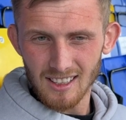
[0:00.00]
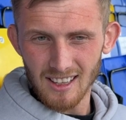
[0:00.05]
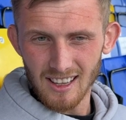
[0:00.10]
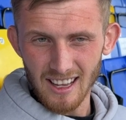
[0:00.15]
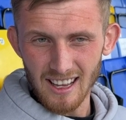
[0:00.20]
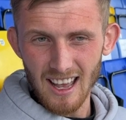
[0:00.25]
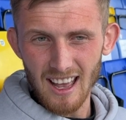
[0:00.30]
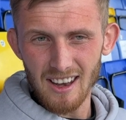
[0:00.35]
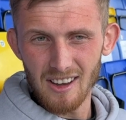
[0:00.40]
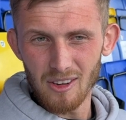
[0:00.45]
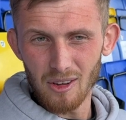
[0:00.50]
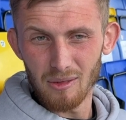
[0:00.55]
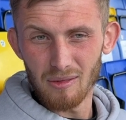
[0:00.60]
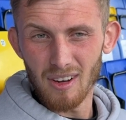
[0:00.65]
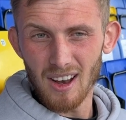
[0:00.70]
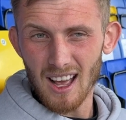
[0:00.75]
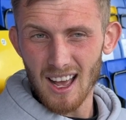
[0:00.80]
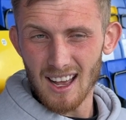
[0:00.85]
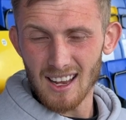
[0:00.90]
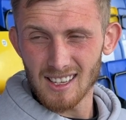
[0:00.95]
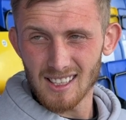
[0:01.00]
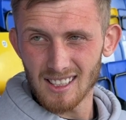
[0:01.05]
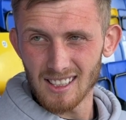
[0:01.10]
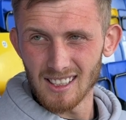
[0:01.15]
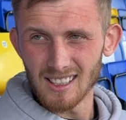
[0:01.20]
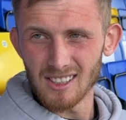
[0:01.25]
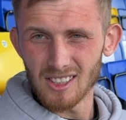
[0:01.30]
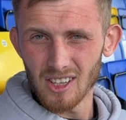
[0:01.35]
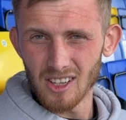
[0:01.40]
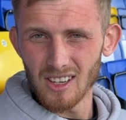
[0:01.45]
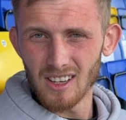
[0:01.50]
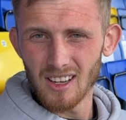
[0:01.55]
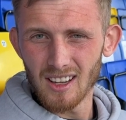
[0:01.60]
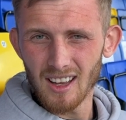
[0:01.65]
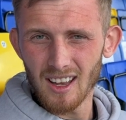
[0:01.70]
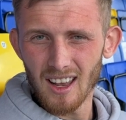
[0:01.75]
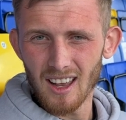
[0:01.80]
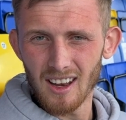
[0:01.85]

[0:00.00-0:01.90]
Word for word: the end of last season,